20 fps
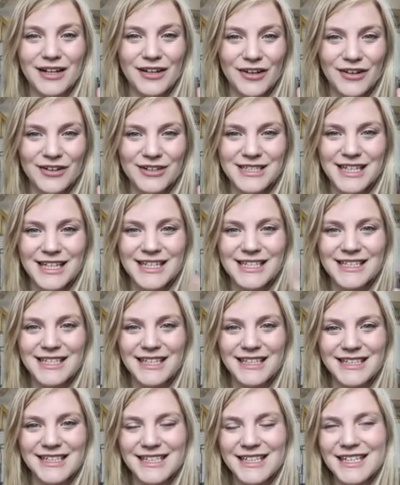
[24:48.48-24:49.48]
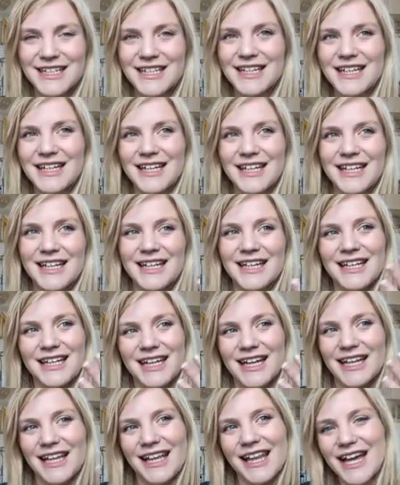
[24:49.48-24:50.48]
an artist and
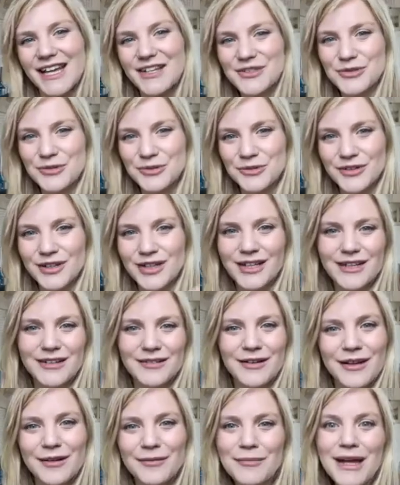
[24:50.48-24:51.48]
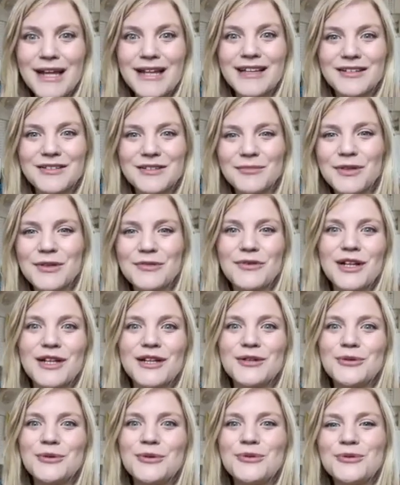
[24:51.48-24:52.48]
and their story and, and making something
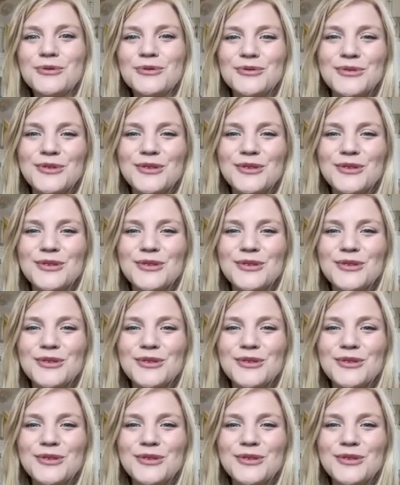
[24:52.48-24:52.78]
really cool.